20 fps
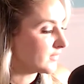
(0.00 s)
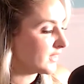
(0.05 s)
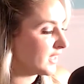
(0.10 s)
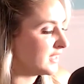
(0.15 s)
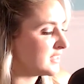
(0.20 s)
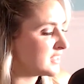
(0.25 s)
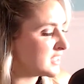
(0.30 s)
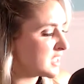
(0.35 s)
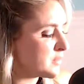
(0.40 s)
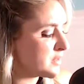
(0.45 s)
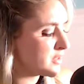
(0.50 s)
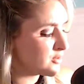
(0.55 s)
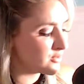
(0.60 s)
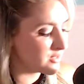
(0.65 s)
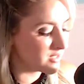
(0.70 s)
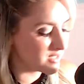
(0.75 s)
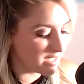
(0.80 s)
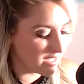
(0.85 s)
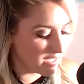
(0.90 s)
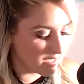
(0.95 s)
And some of those
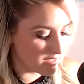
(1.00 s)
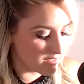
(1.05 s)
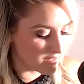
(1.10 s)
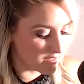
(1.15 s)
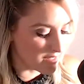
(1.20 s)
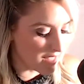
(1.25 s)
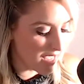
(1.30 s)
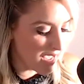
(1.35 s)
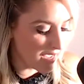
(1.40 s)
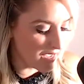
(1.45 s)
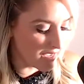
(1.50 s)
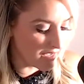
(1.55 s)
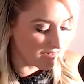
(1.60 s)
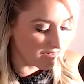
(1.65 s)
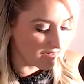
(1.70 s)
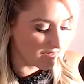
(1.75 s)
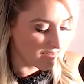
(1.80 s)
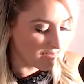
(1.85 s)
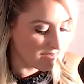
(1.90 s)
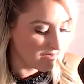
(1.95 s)
things that
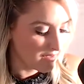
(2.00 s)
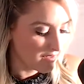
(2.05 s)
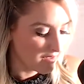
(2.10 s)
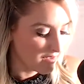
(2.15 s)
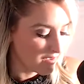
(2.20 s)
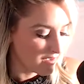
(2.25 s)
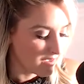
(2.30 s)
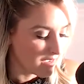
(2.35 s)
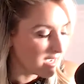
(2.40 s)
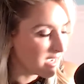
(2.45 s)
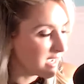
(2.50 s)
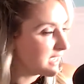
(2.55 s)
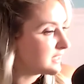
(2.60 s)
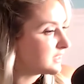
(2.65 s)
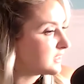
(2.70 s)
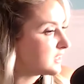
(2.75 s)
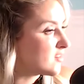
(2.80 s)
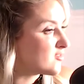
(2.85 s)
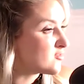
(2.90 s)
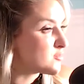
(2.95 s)
I
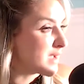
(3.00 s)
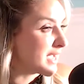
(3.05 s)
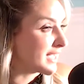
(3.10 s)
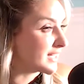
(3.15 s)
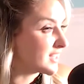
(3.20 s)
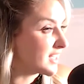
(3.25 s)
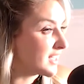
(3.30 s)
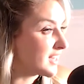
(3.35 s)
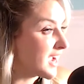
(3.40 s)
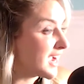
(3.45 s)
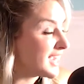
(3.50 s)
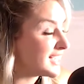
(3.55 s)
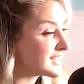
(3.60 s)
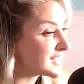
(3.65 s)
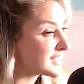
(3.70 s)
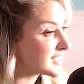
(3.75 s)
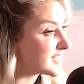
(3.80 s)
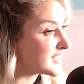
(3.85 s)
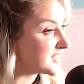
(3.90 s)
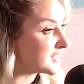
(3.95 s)
loved back then, I
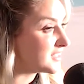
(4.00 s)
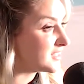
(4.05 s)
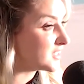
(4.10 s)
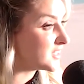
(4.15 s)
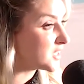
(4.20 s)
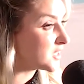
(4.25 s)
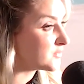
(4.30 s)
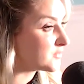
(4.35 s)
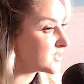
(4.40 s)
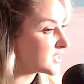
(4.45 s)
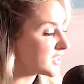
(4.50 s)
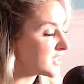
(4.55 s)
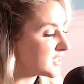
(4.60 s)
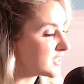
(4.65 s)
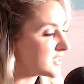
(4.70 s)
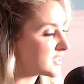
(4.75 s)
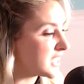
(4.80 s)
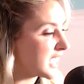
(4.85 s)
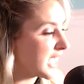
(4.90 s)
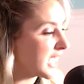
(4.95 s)
still love to
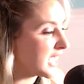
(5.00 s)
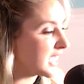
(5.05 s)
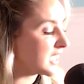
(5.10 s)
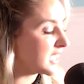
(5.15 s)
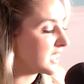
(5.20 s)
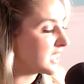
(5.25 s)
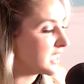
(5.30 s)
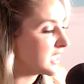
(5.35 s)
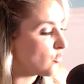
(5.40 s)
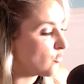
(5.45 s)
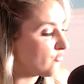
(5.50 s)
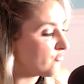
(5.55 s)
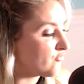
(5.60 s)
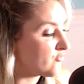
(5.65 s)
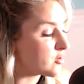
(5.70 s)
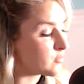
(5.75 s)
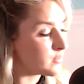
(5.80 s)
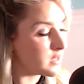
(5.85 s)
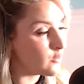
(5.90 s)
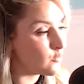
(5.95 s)
this day.
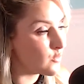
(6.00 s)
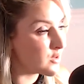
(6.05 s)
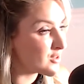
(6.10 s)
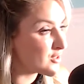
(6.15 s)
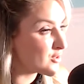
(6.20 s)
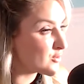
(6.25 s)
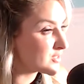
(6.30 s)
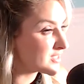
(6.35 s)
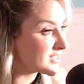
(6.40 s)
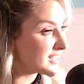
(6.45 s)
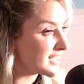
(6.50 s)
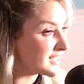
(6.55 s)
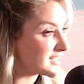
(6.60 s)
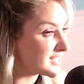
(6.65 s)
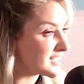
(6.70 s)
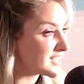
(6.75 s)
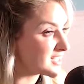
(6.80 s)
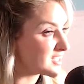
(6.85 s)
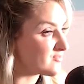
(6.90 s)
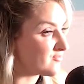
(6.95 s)
For me, one of those things
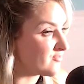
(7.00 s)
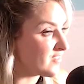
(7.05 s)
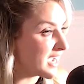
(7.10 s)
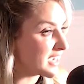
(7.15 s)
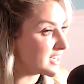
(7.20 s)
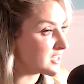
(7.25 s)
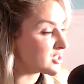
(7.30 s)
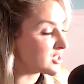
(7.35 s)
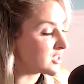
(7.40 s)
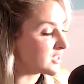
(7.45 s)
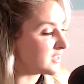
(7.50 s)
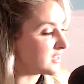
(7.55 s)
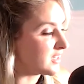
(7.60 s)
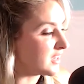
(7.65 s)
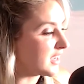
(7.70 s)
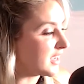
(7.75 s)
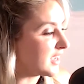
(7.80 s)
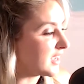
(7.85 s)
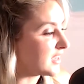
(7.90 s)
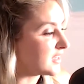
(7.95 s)
is fashion.
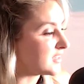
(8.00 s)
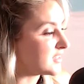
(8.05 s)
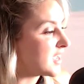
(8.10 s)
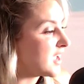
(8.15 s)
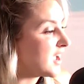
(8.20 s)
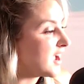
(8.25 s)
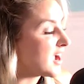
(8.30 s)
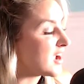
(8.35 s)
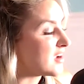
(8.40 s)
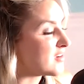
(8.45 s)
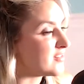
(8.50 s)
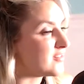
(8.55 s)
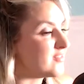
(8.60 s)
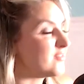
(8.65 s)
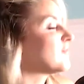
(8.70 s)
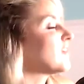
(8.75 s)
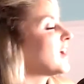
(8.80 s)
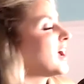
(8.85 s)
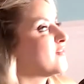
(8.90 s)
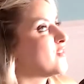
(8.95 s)
And I
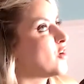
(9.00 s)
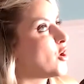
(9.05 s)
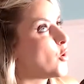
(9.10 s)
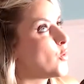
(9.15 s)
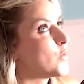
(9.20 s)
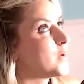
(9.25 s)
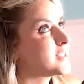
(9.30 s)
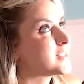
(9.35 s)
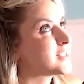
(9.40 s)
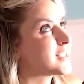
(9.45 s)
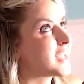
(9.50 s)
have always